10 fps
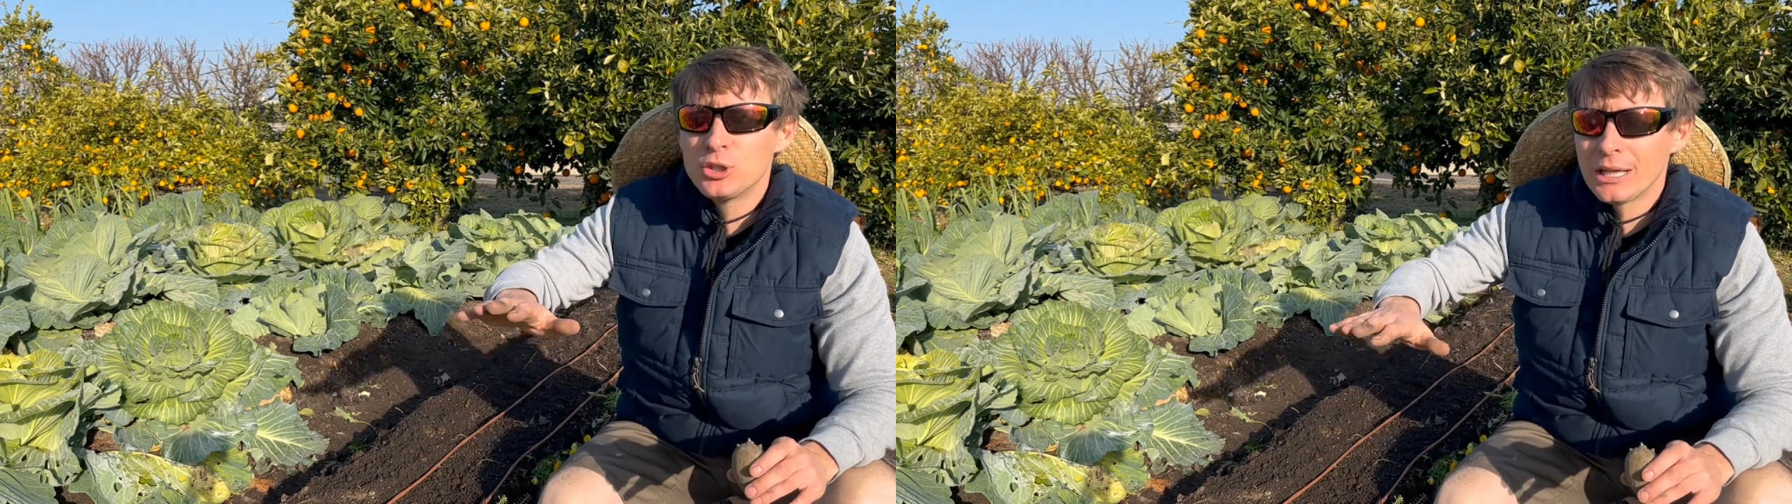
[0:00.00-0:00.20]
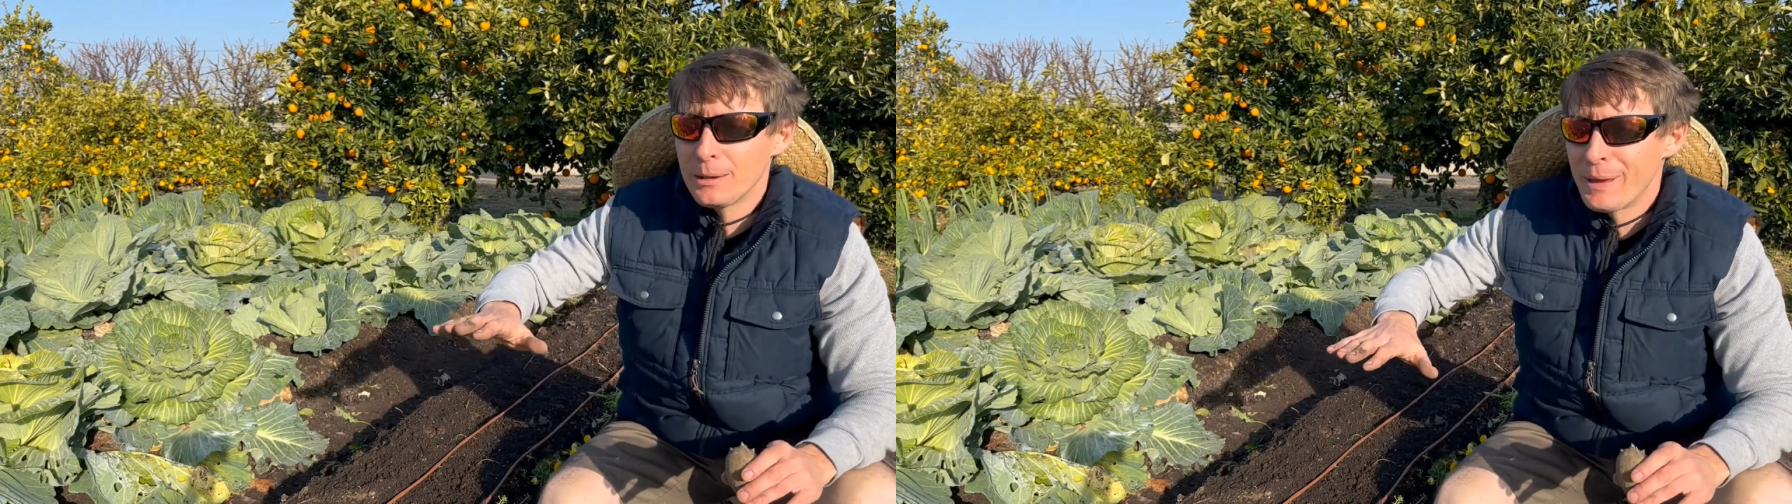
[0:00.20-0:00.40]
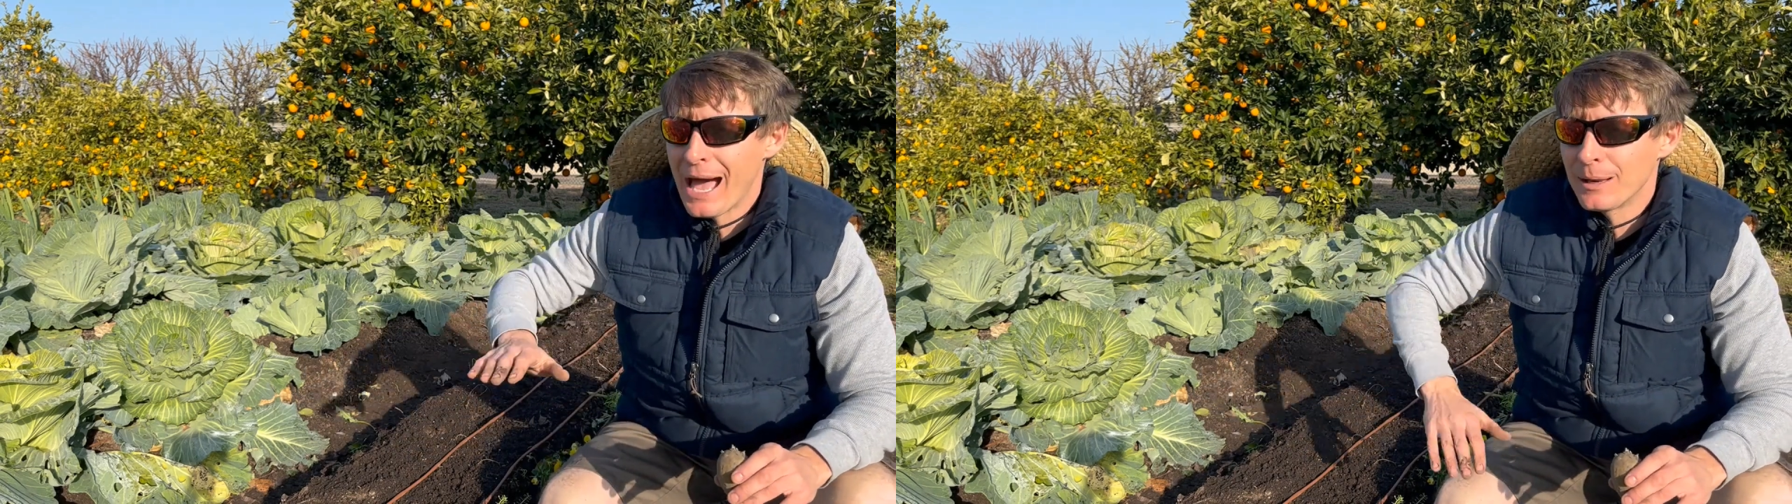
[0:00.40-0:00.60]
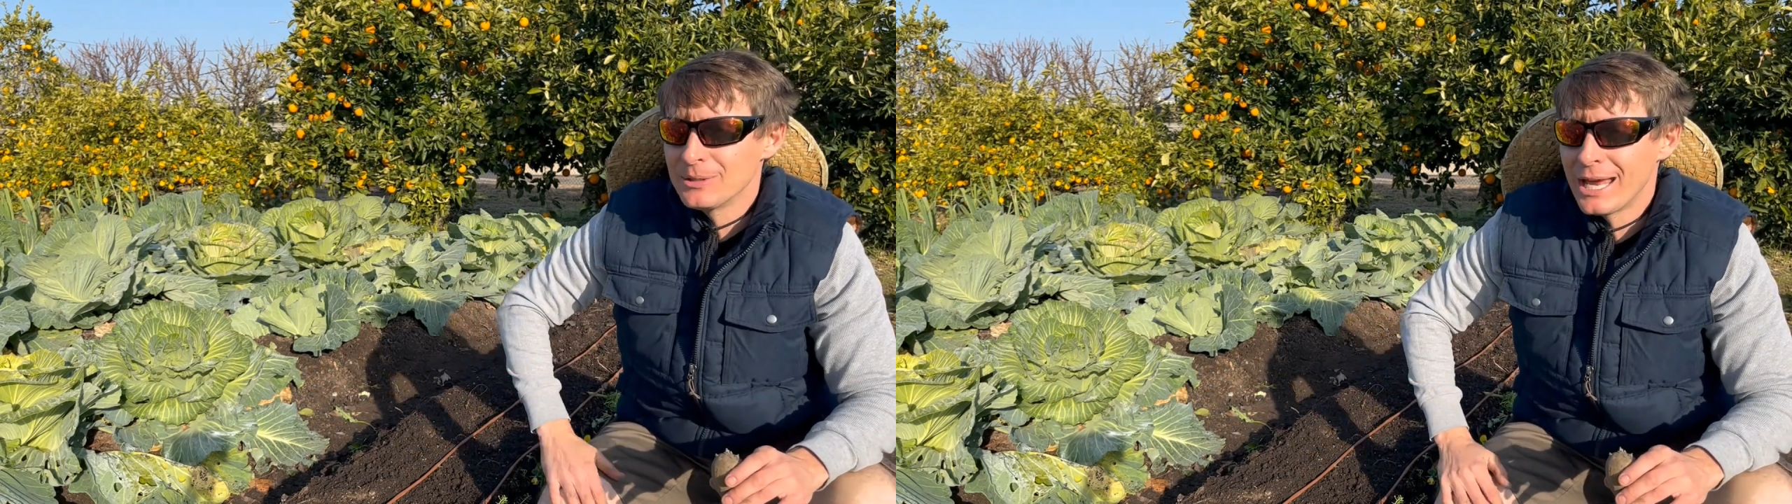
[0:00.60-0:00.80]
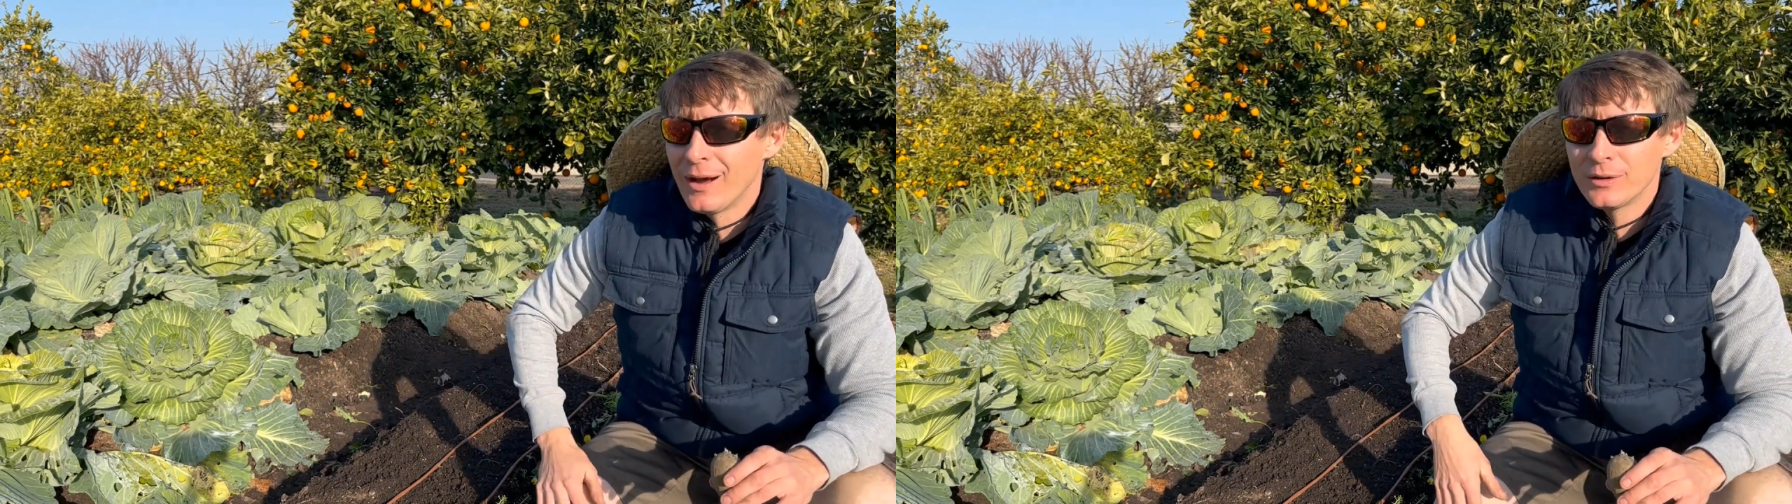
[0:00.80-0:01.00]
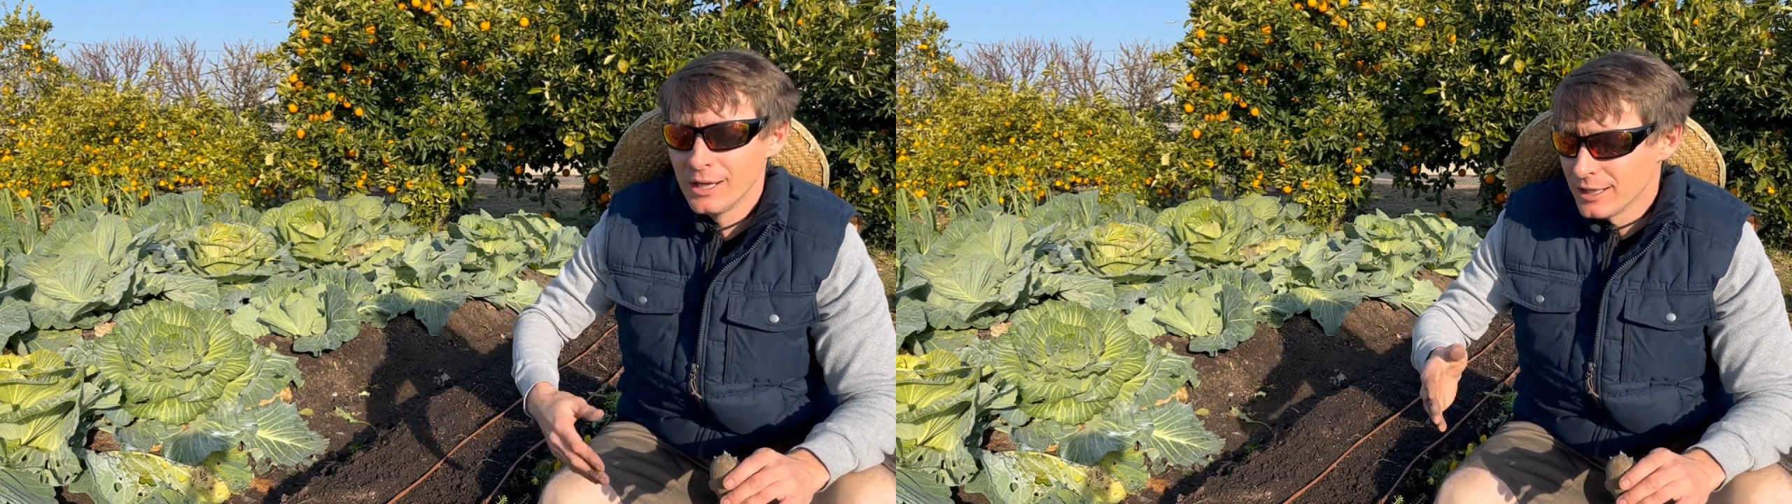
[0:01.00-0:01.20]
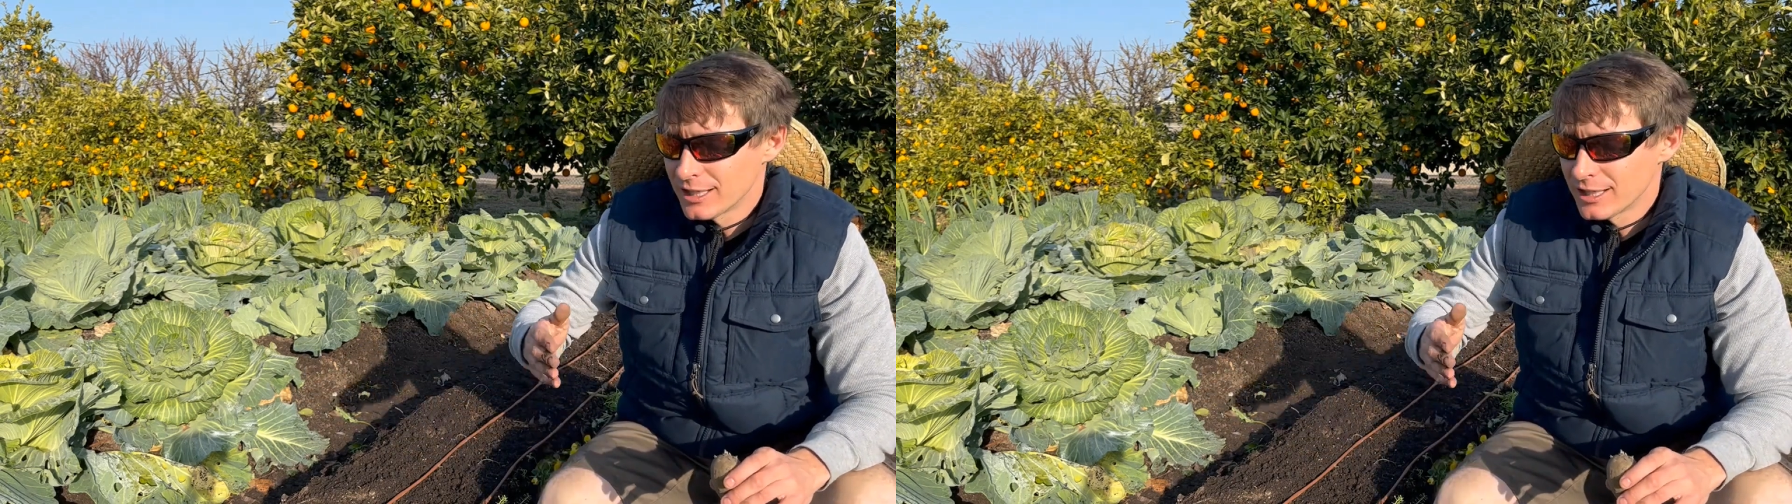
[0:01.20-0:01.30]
gently pat them down,